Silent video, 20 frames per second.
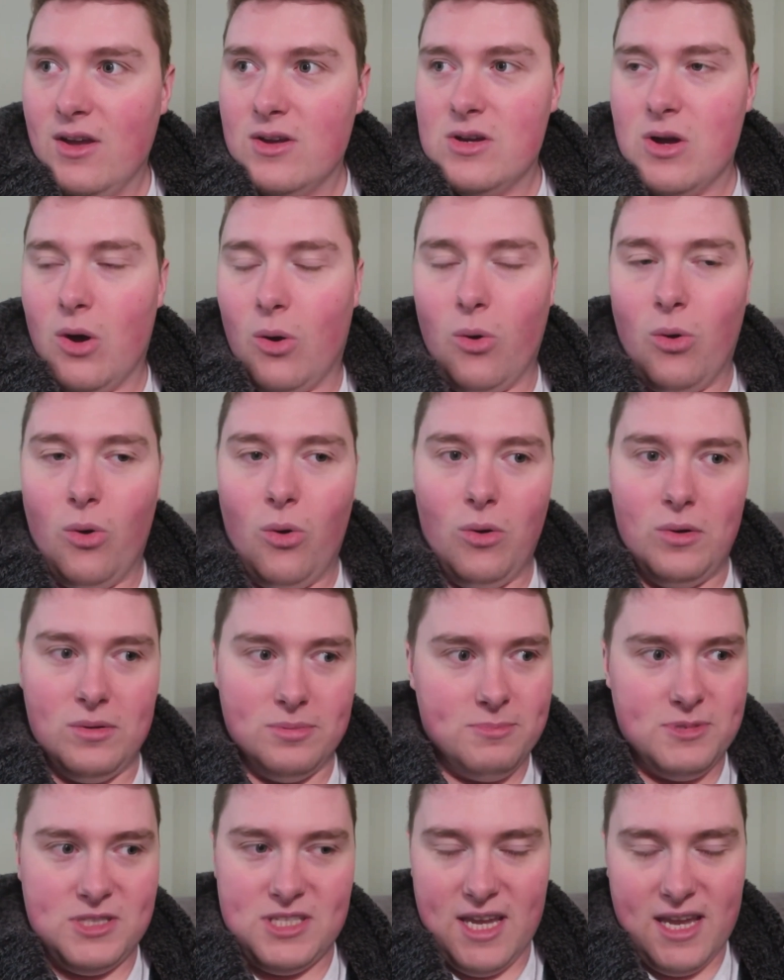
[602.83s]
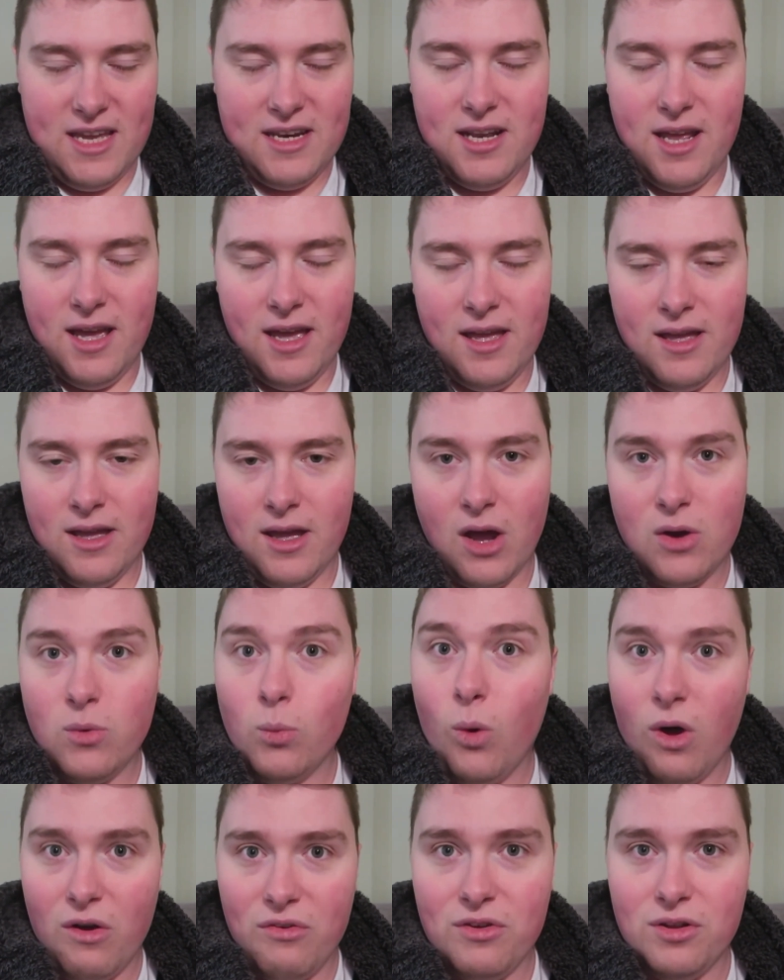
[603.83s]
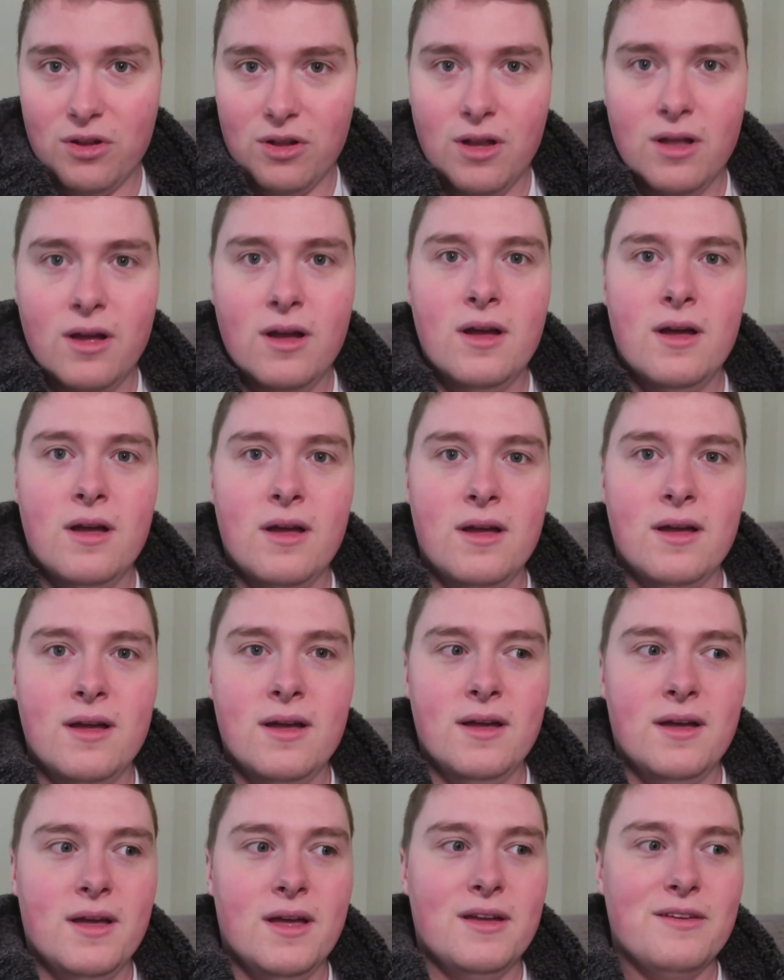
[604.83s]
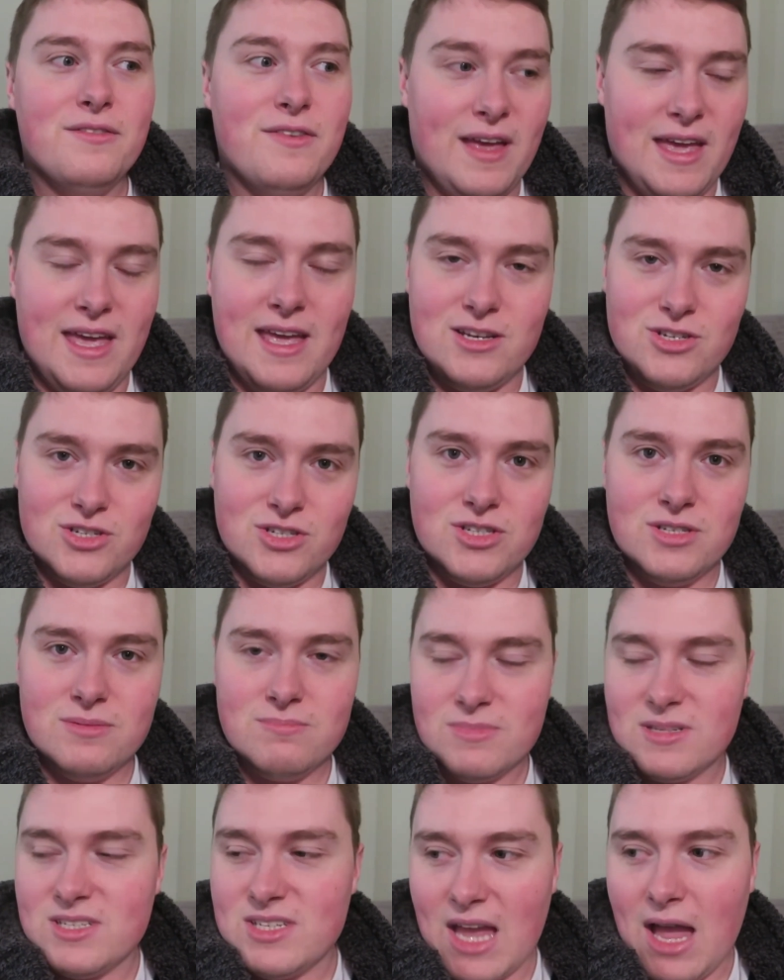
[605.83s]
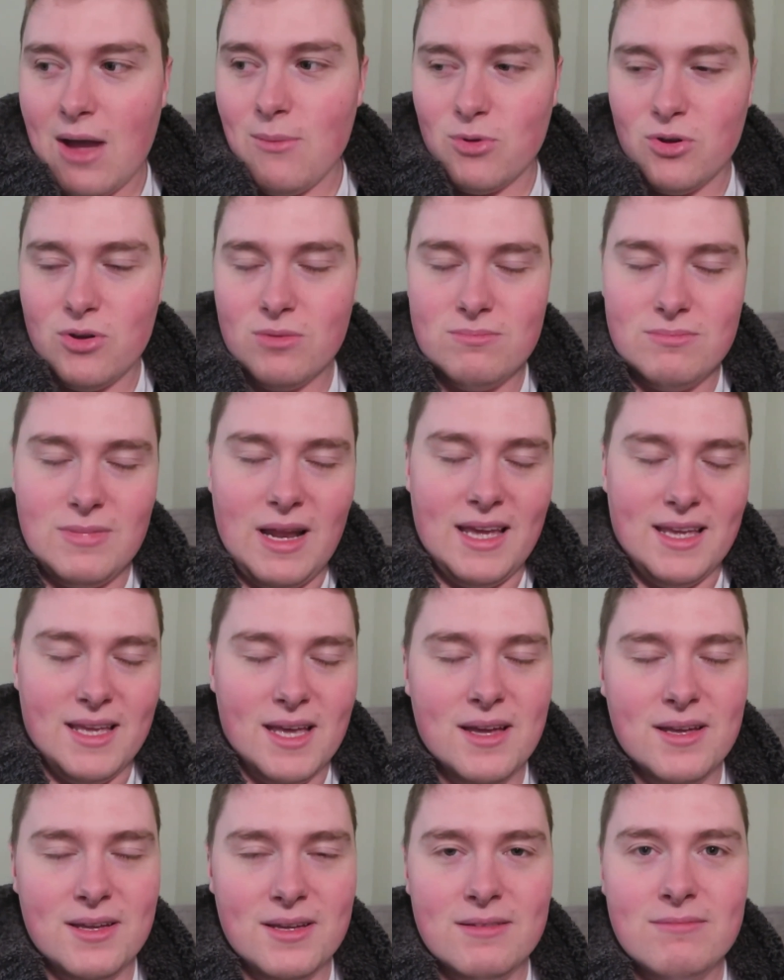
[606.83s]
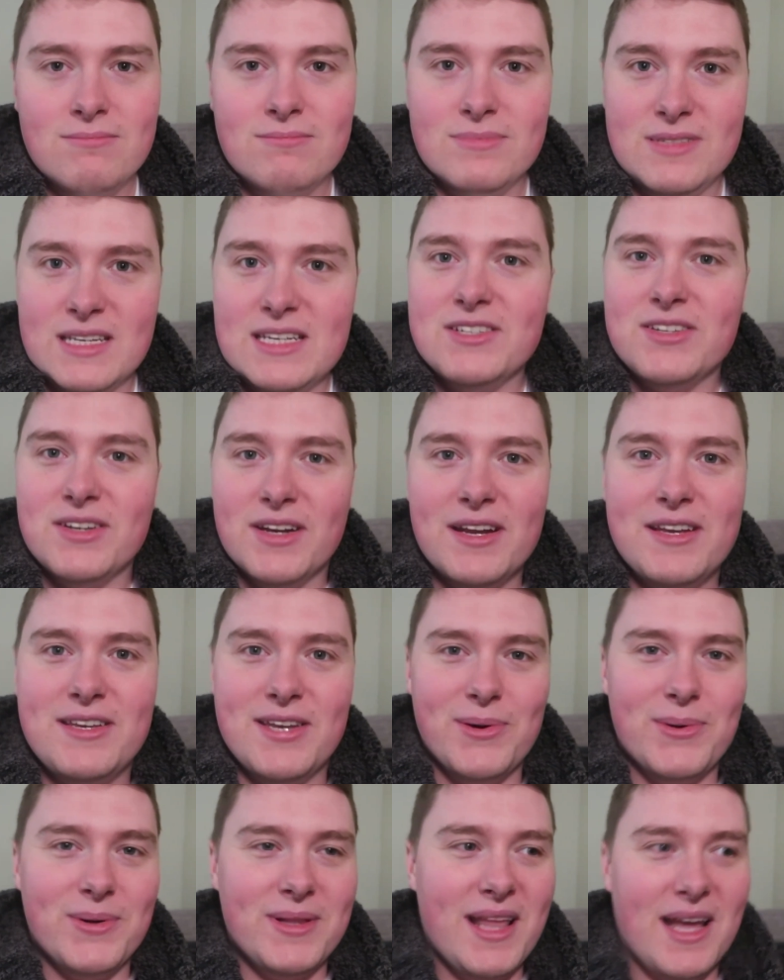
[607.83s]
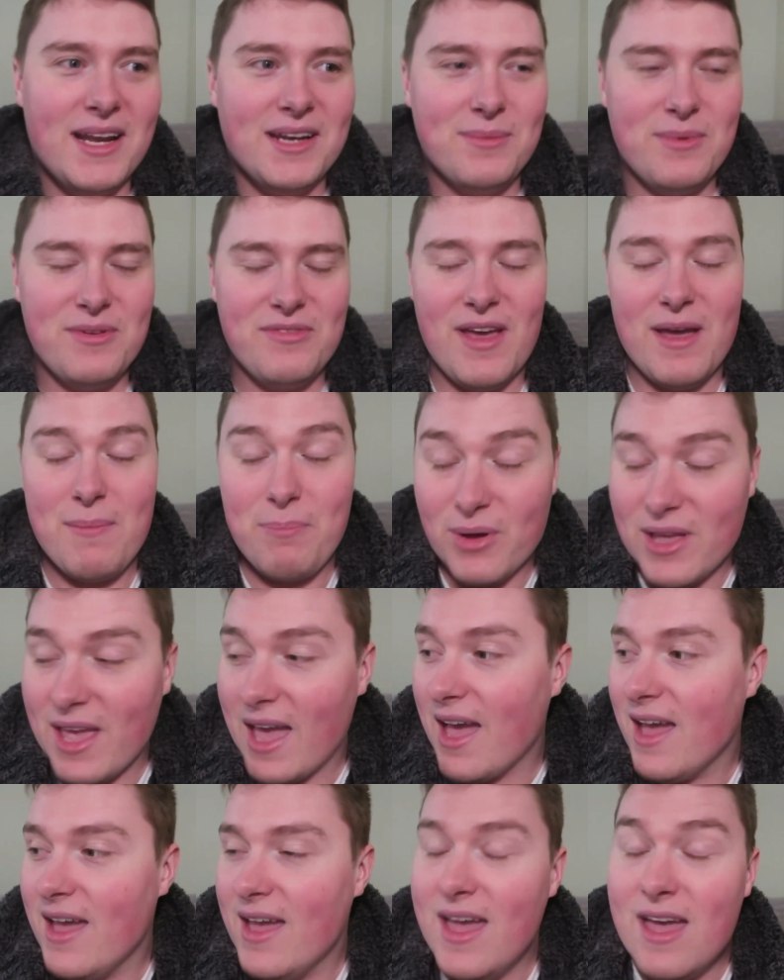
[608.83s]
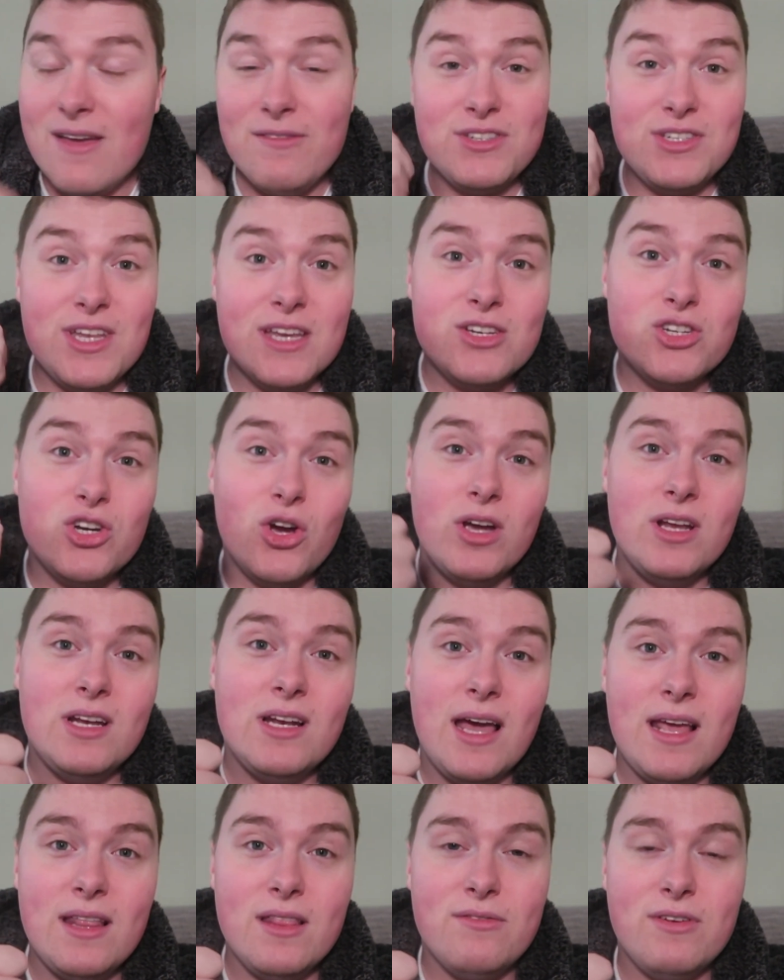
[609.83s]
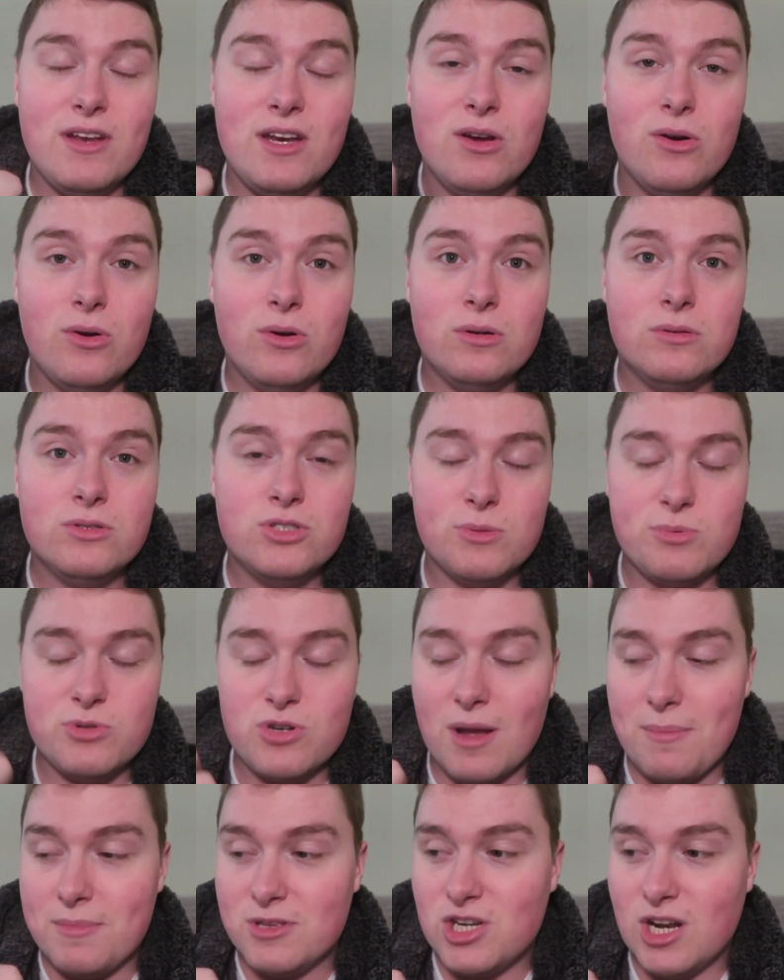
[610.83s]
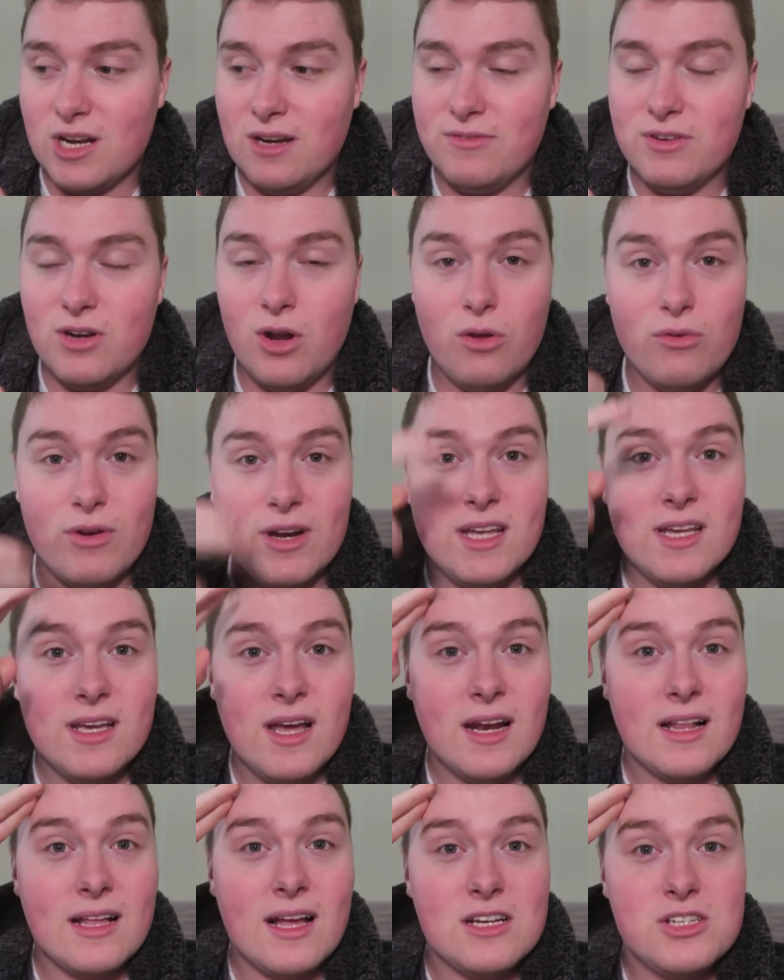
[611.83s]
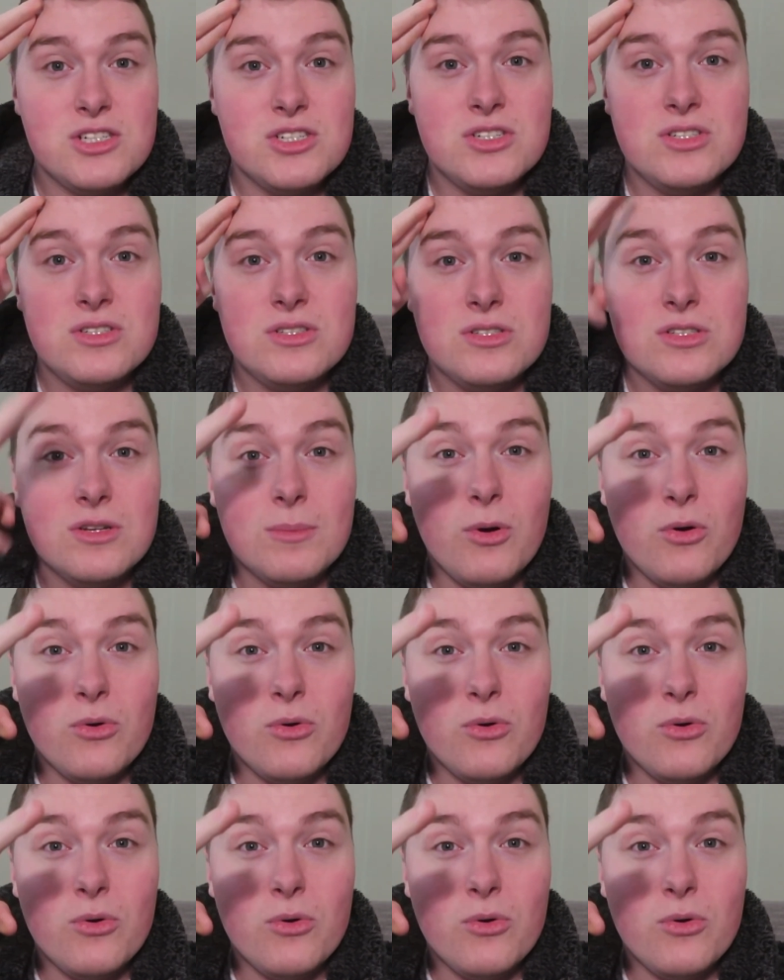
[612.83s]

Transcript: or sit and waffle for ages, because I am, like, decent at doing that, to be fair. But yeah, if you did enjoy, like the video, subscribe to the channel if you're not already, and I'll catch you tomorrow.